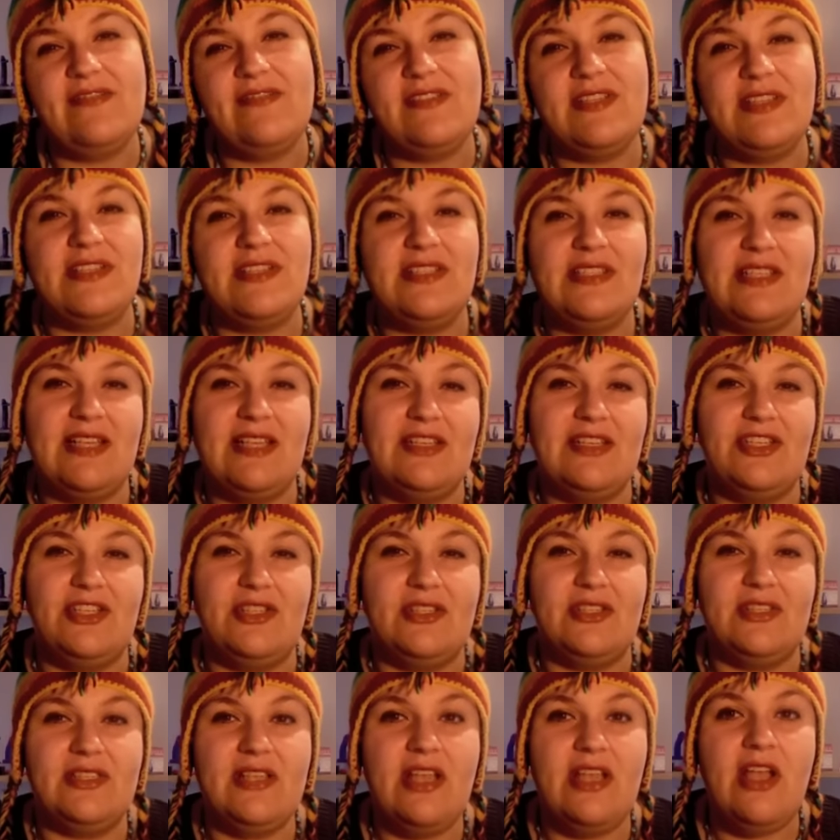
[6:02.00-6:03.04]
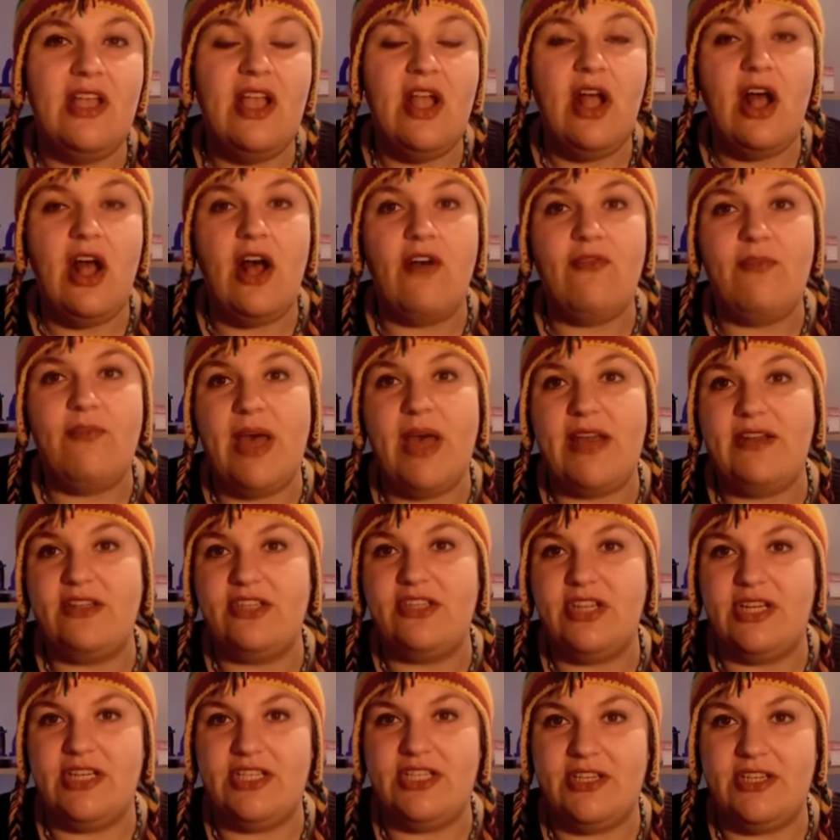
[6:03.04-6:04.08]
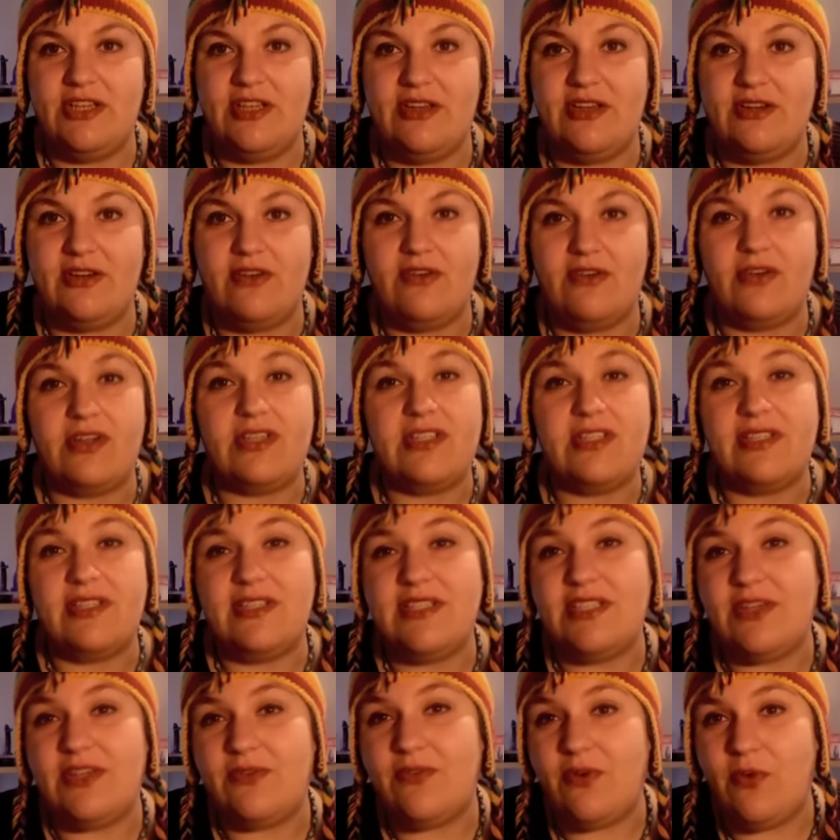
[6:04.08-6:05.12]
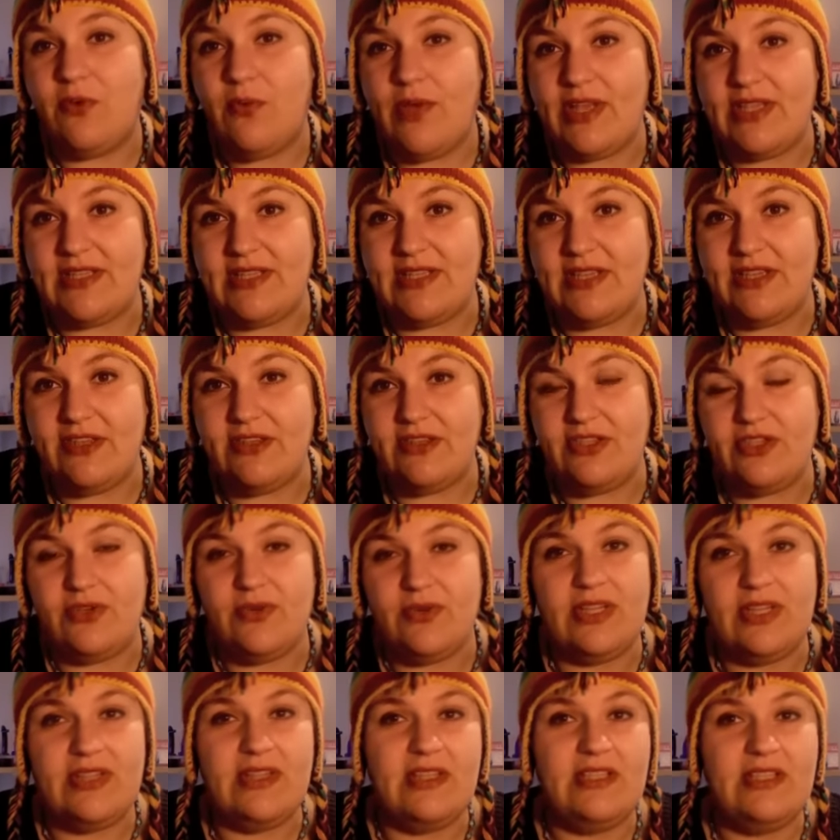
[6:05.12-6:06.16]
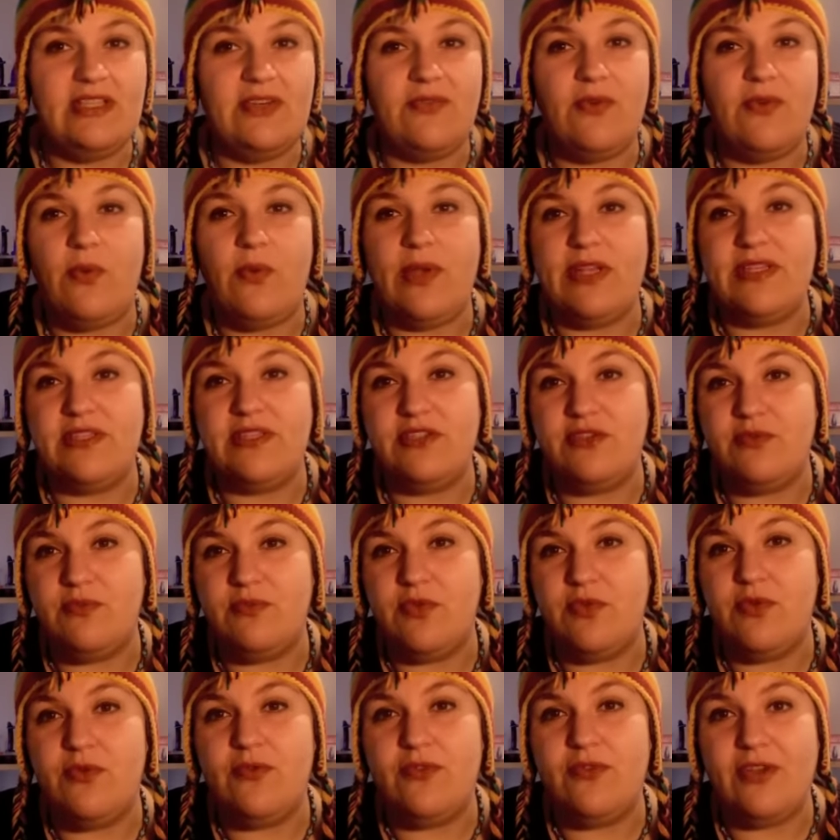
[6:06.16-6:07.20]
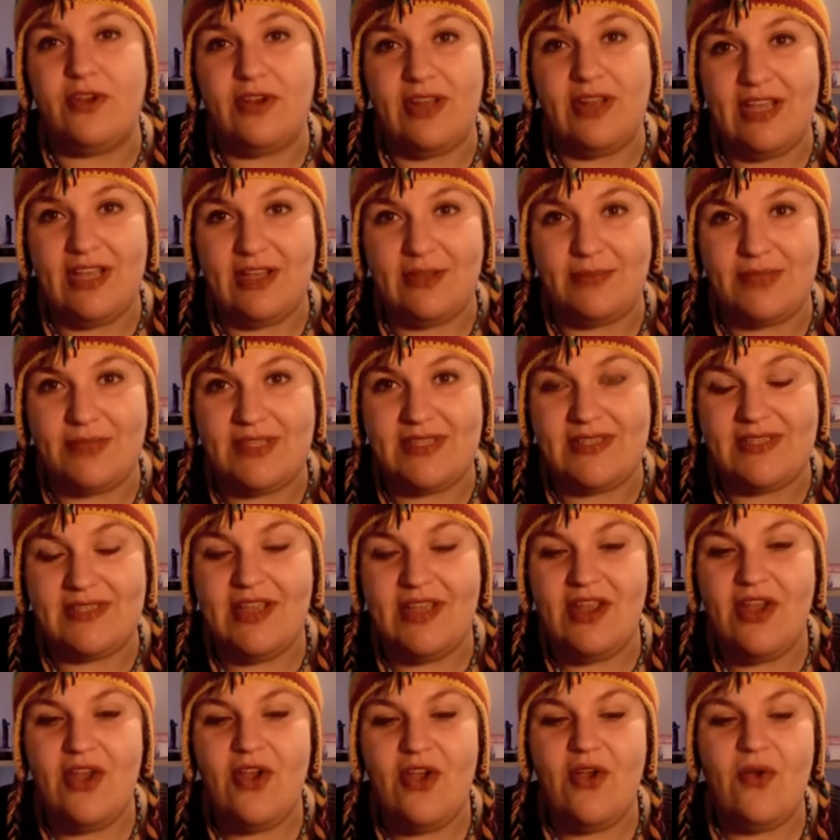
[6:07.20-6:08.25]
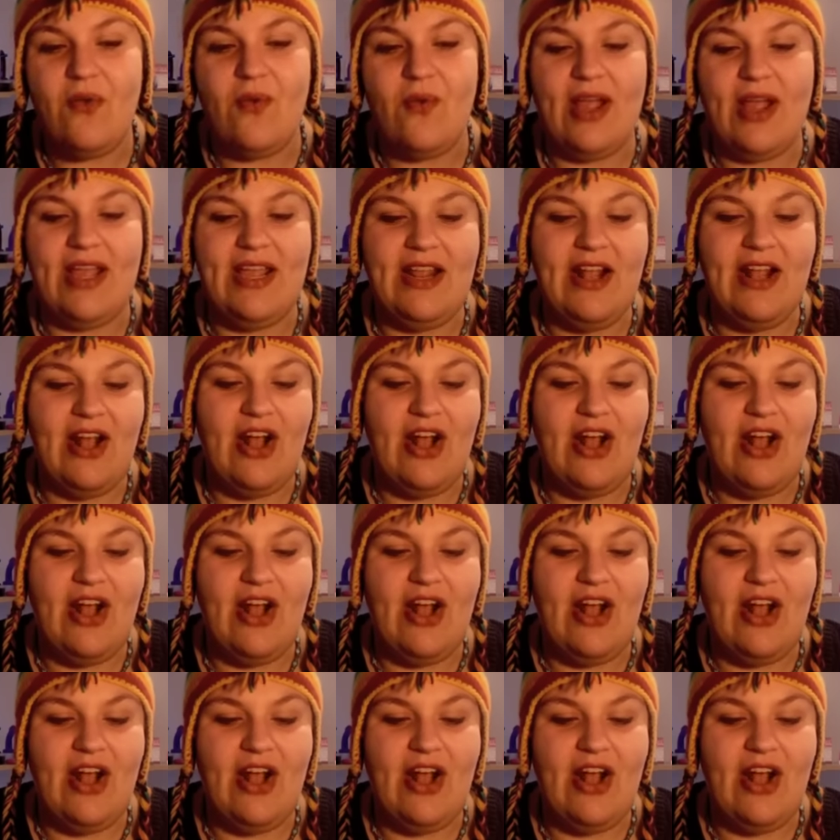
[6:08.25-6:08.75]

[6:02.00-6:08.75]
of sensations of penetration and intercourse and the different ways that you do it and the different ways you move your hips, right?